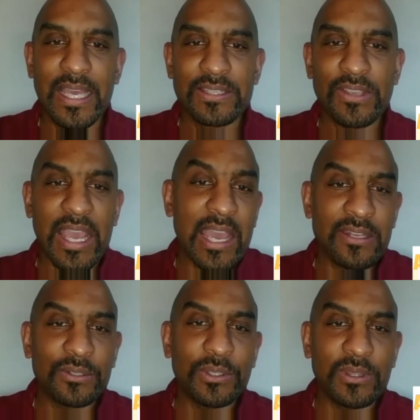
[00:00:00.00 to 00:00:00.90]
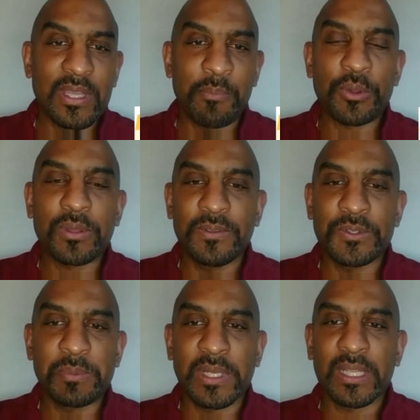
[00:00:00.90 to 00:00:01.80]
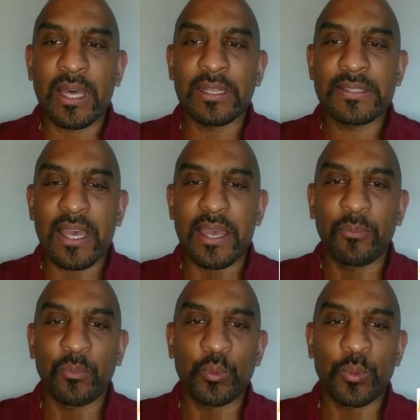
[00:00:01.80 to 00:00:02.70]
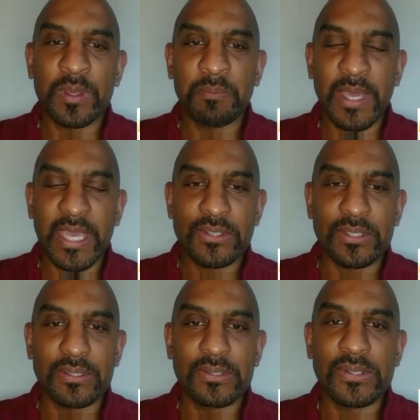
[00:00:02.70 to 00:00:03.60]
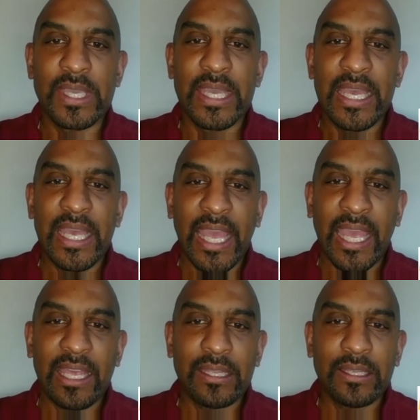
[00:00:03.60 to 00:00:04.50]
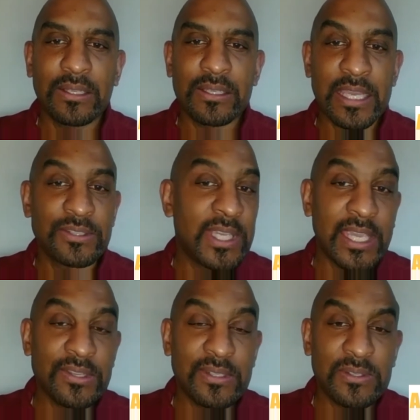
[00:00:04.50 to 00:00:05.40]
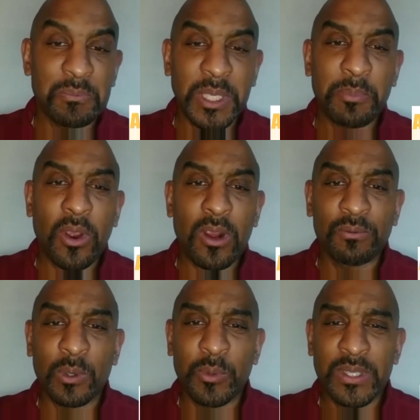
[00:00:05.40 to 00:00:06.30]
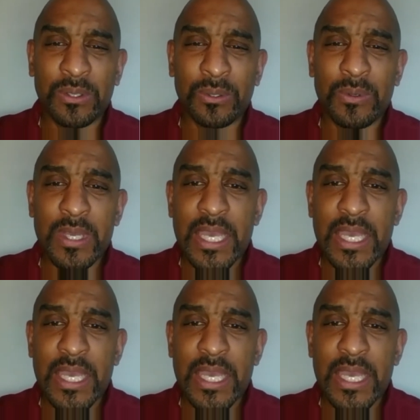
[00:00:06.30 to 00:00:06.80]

I know that both of you spend a lot of time with patients, and education is a big part of what we do.